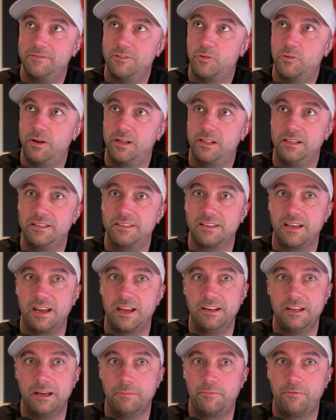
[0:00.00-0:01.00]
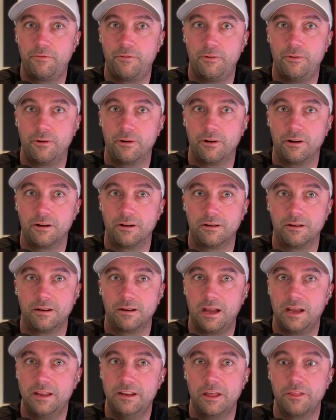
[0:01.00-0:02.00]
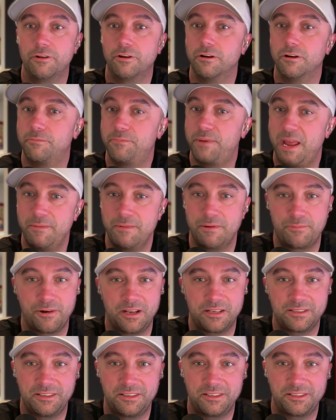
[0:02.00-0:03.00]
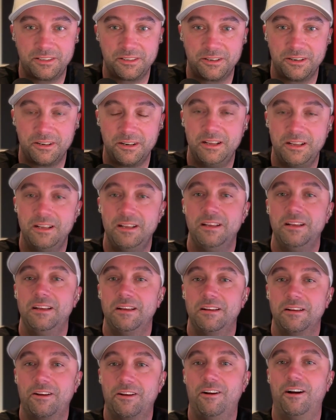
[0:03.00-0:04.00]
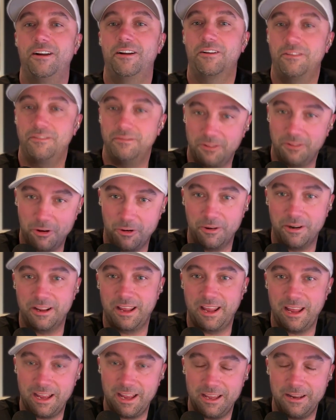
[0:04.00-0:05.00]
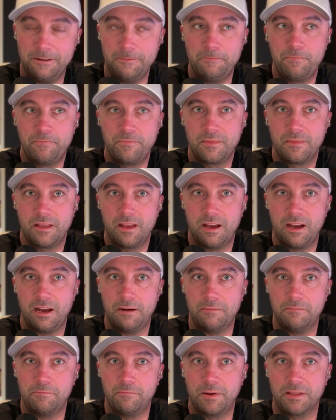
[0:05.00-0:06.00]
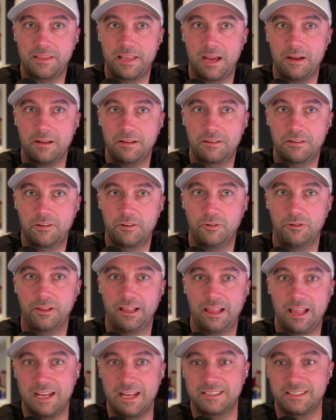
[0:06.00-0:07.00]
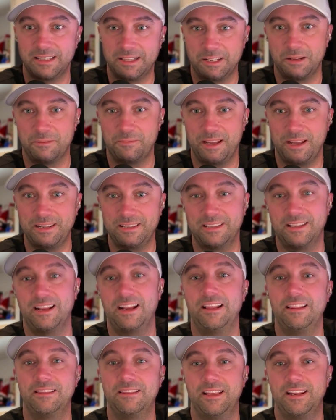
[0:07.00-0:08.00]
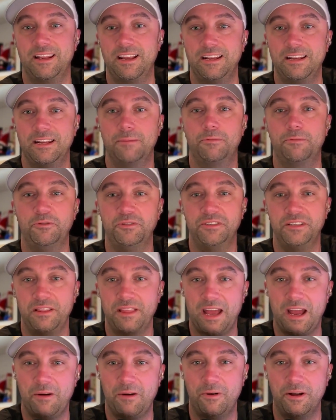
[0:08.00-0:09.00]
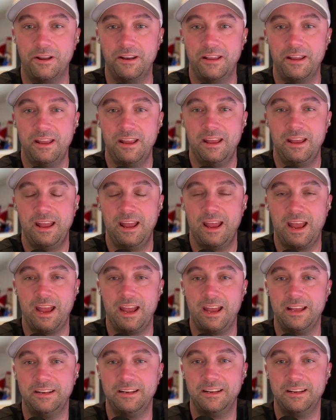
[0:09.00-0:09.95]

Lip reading: quickly signed up for another payment processor, got it going again. But that could only last a little bit. Then I ended up losing that one. And